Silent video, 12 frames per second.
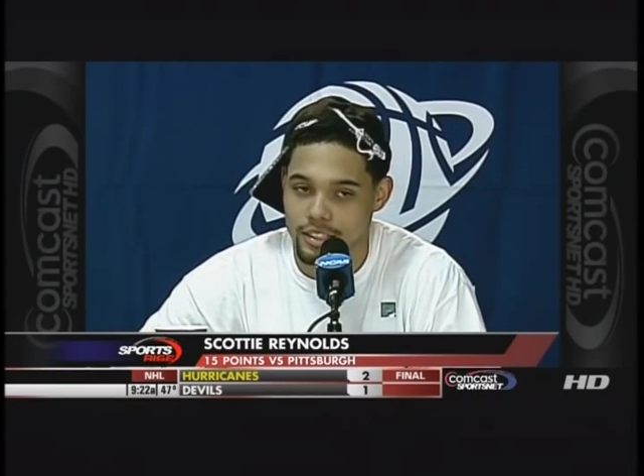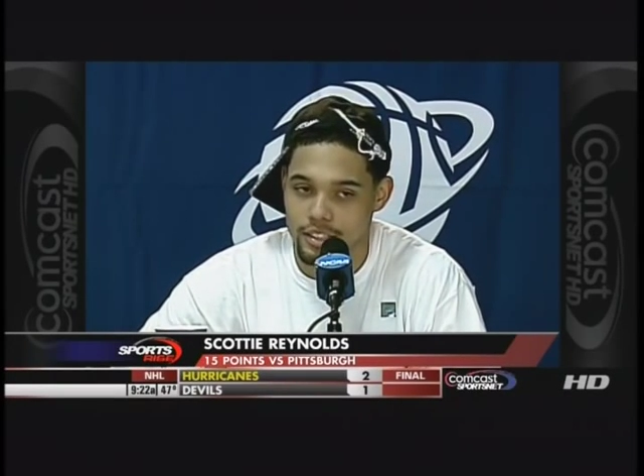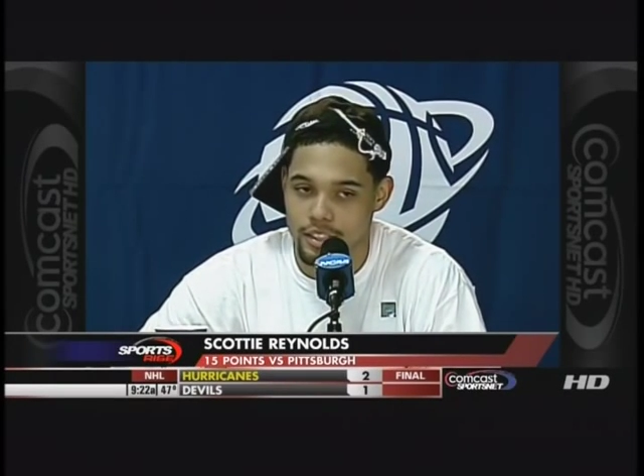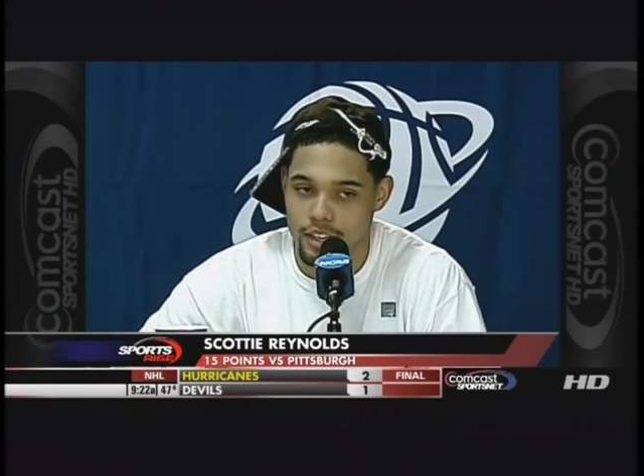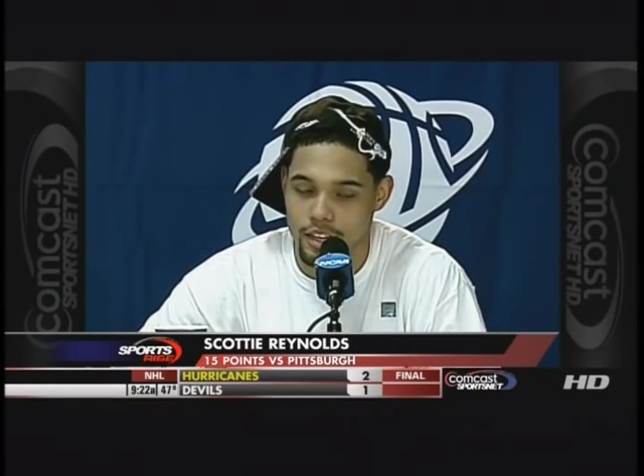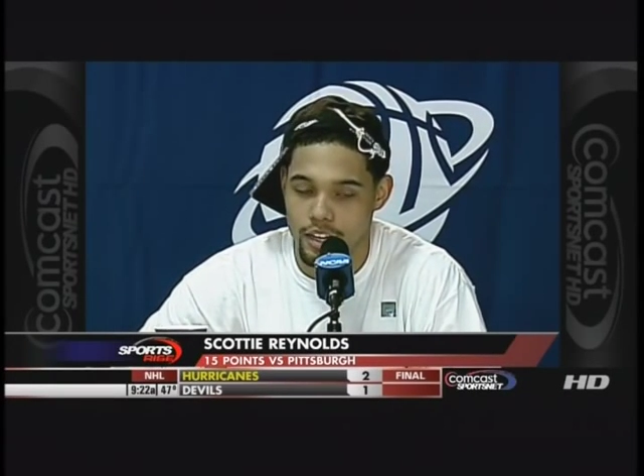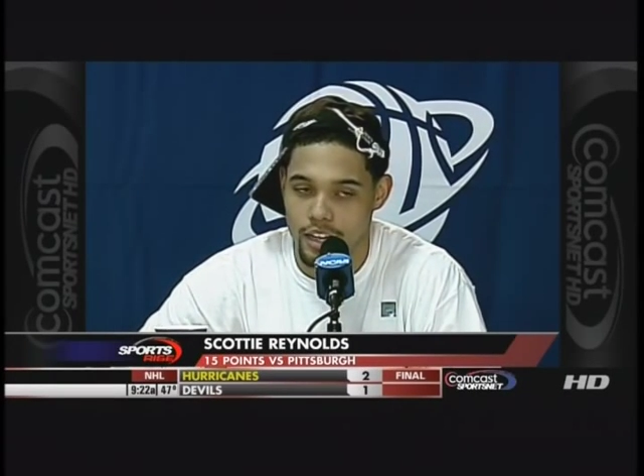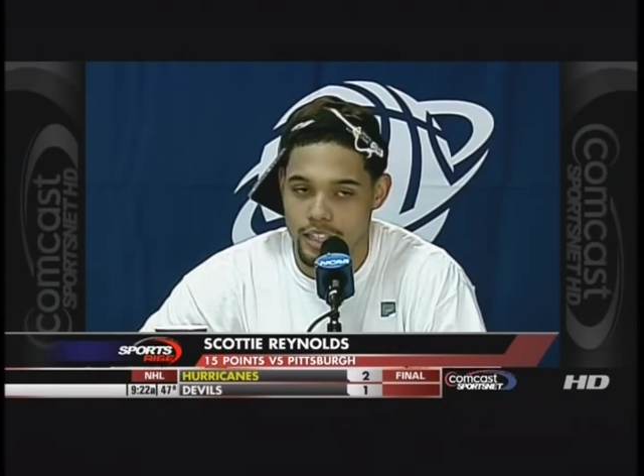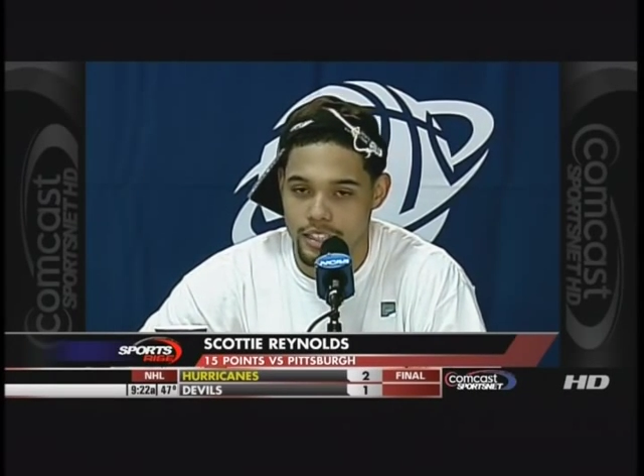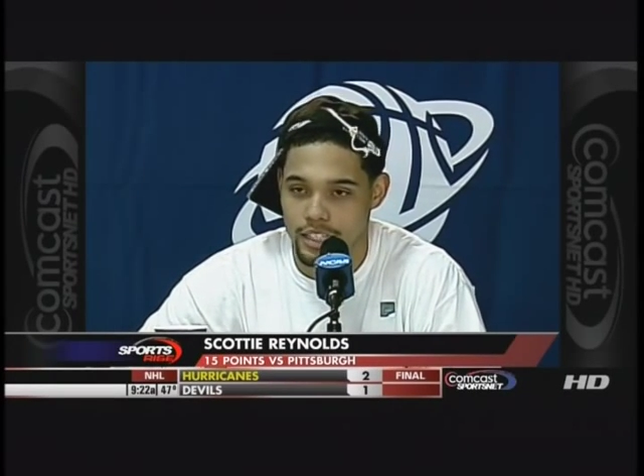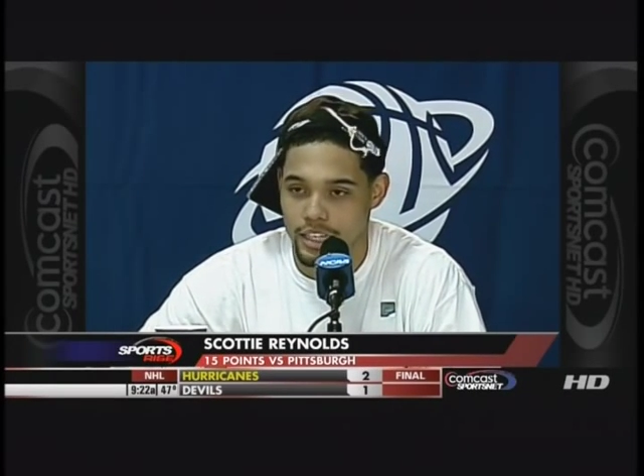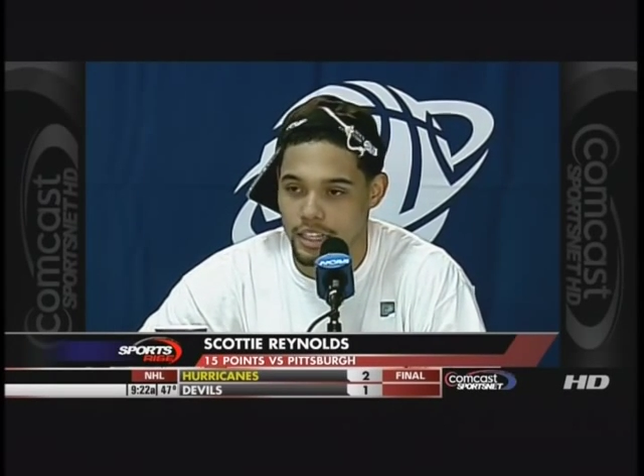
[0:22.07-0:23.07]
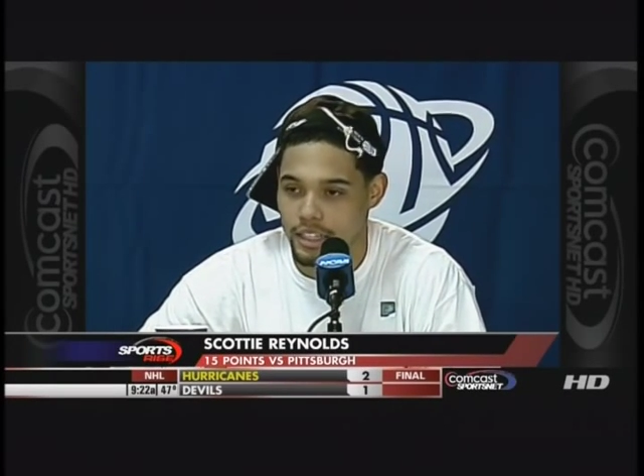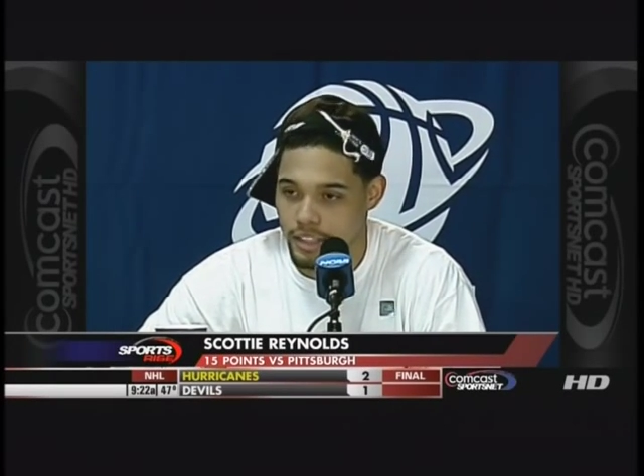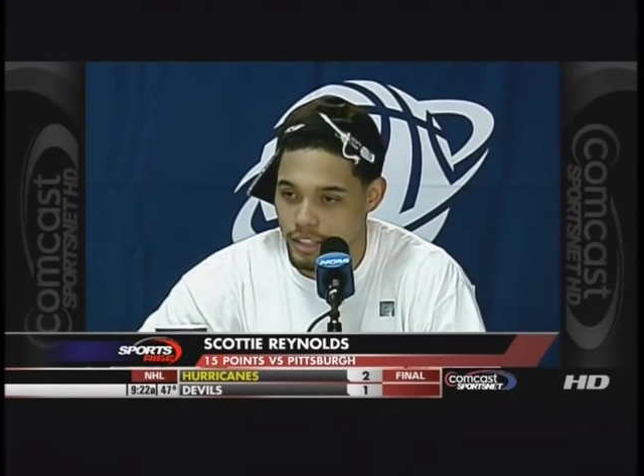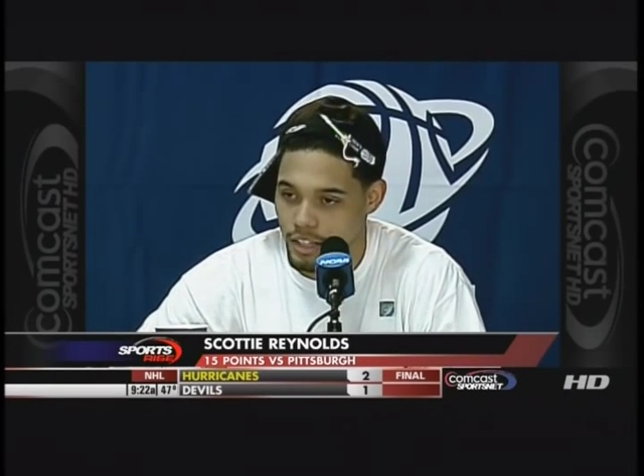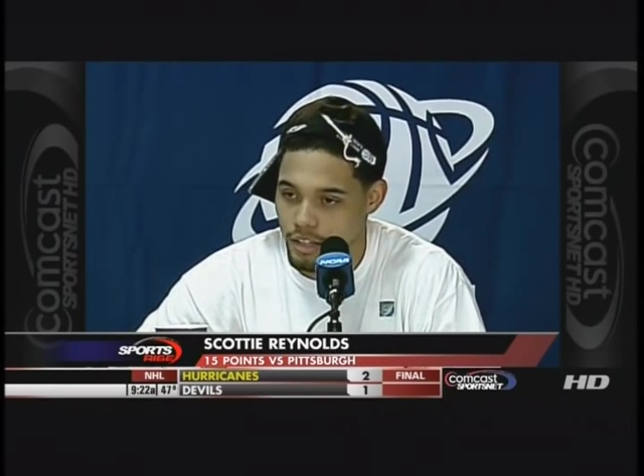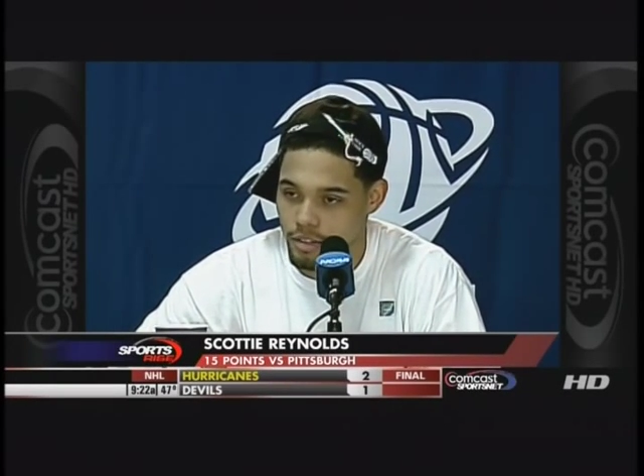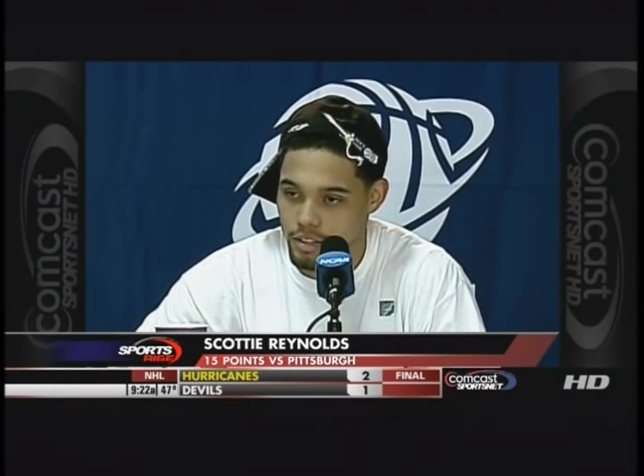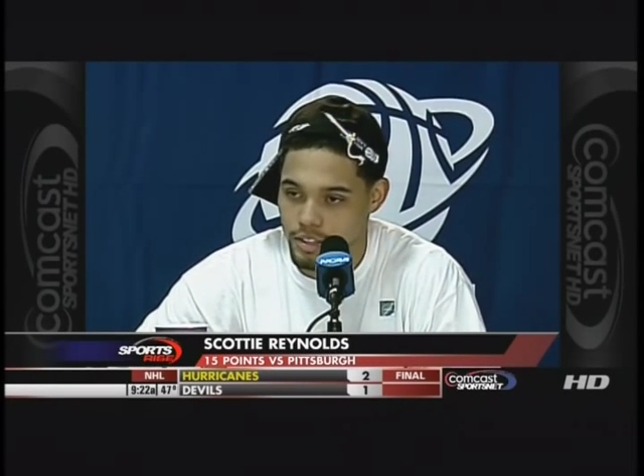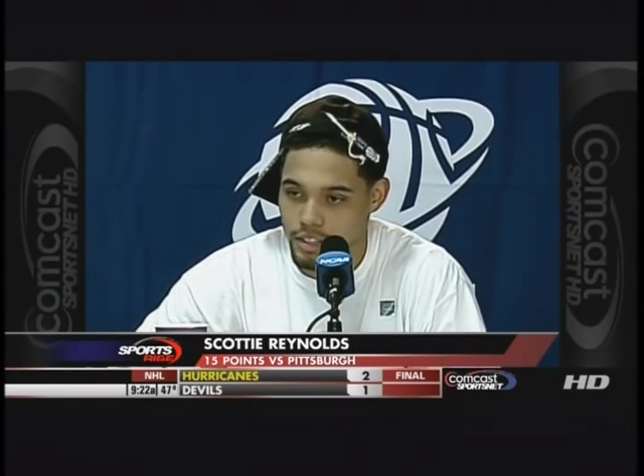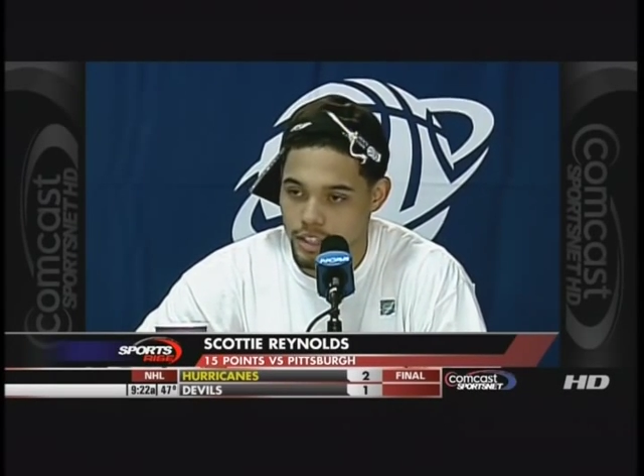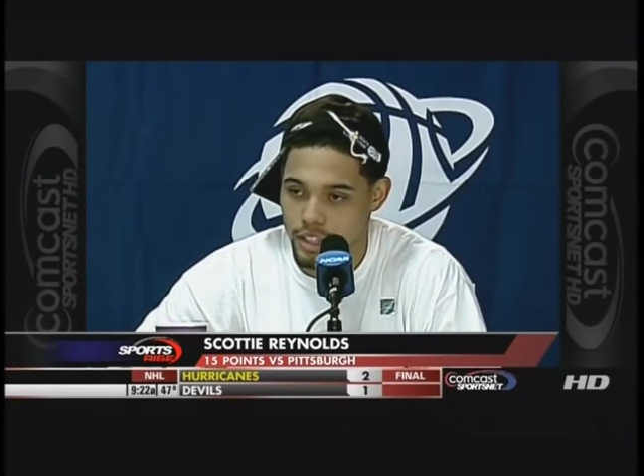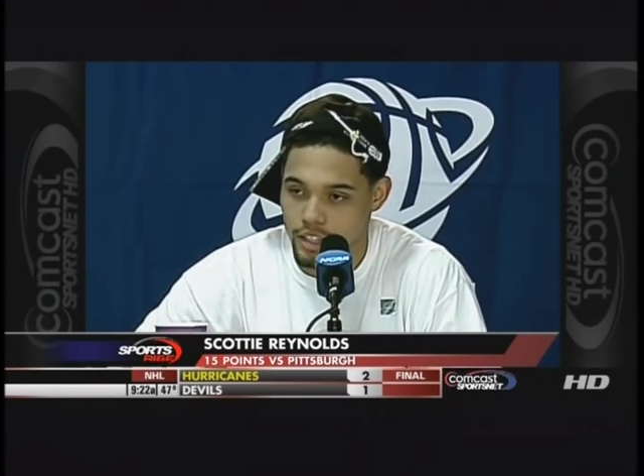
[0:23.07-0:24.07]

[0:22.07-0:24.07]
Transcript: Uh, at the end, there's uh,